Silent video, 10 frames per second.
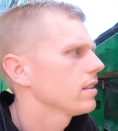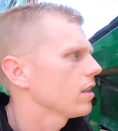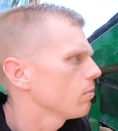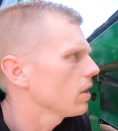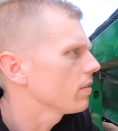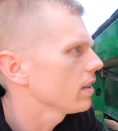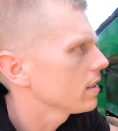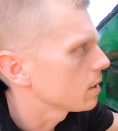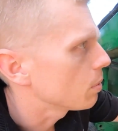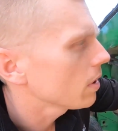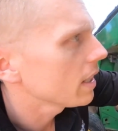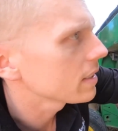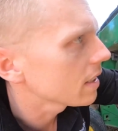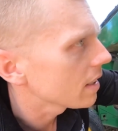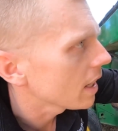So I'm not really
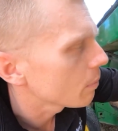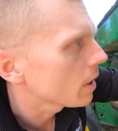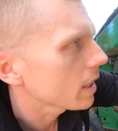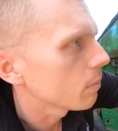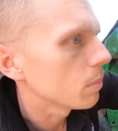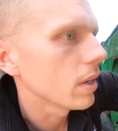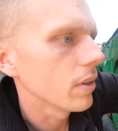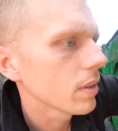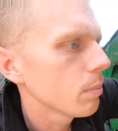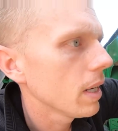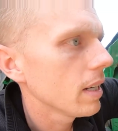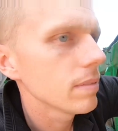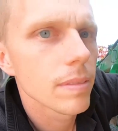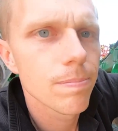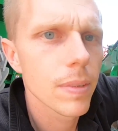surprised that that bracket broke, but
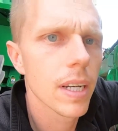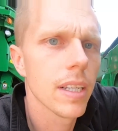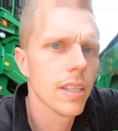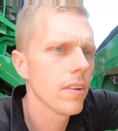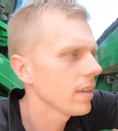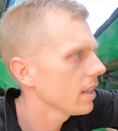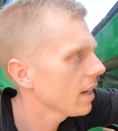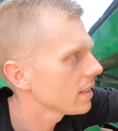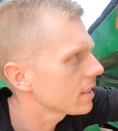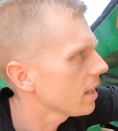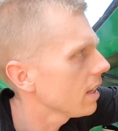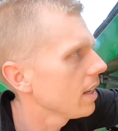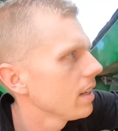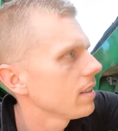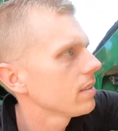I don't really
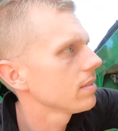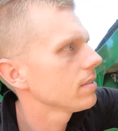understand